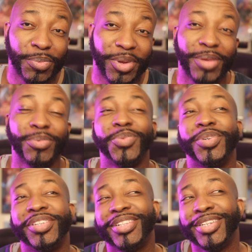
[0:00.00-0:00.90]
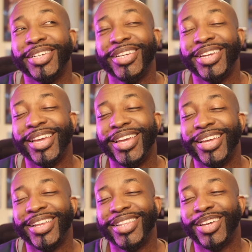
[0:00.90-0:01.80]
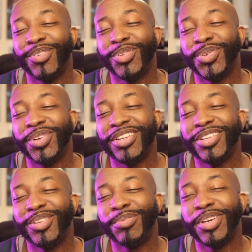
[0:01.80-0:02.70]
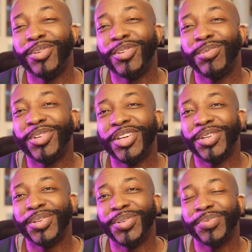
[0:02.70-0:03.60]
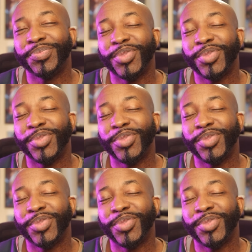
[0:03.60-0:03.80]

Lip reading: My name is Wesley, and thank you for tuning in to my YouTube channel,